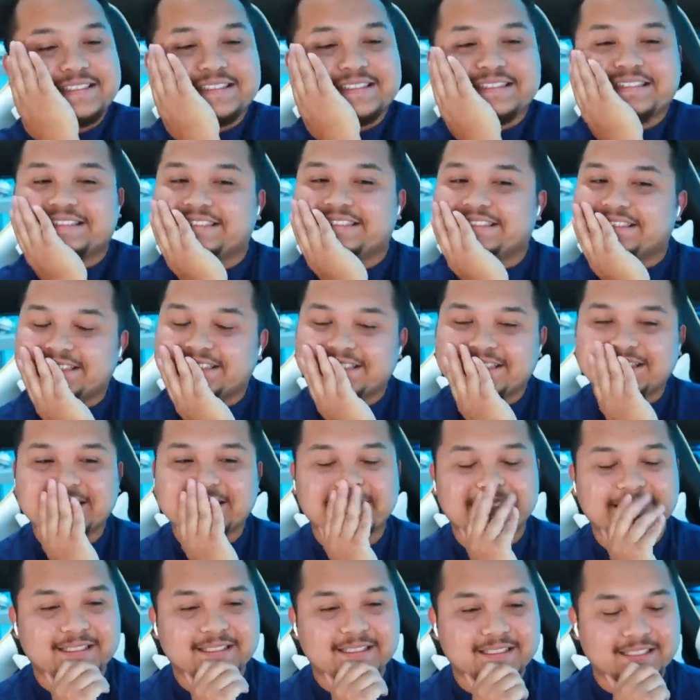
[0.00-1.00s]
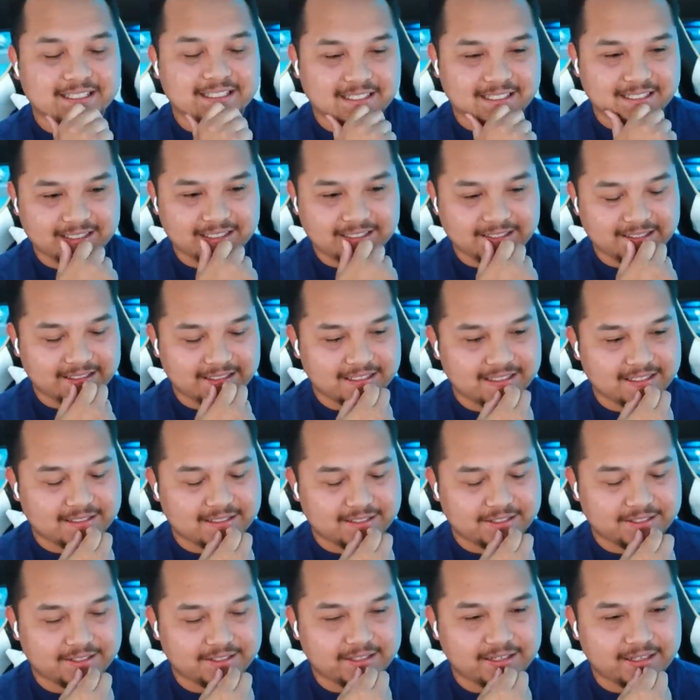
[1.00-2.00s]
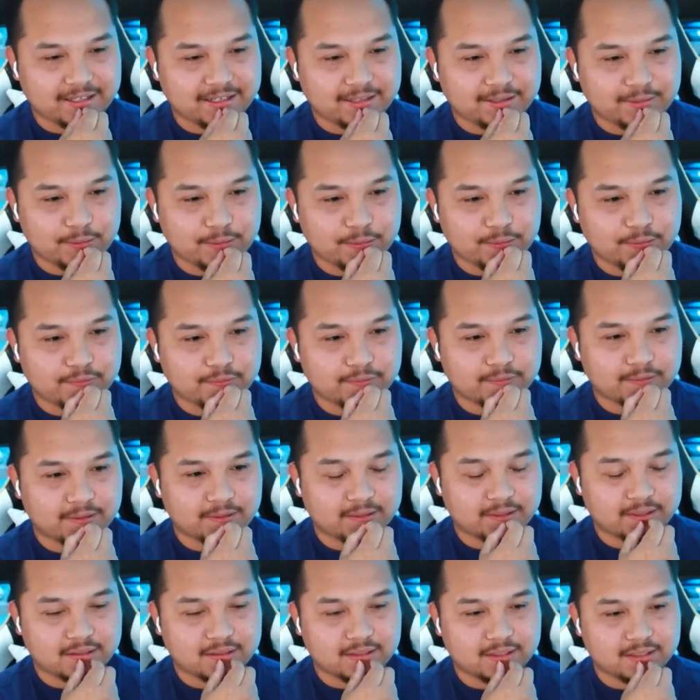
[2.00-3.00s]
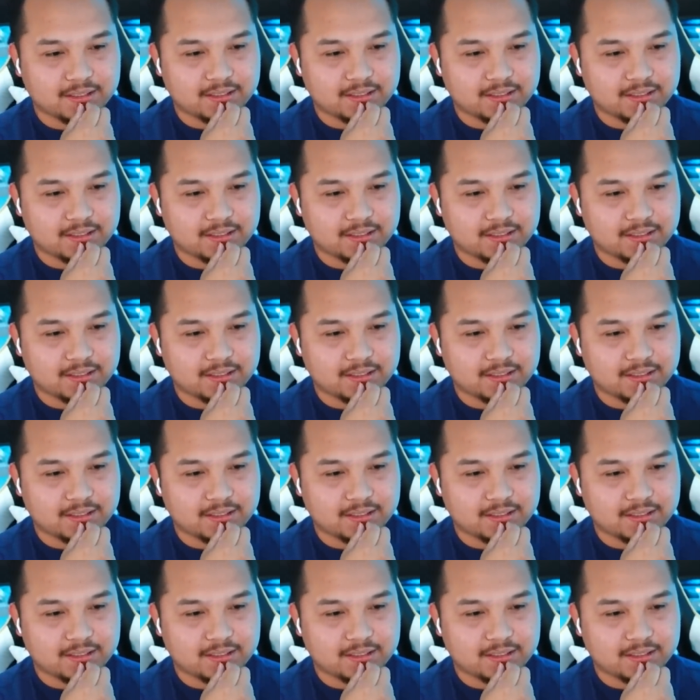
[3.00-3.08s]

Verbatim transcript: Uh, needs to get over.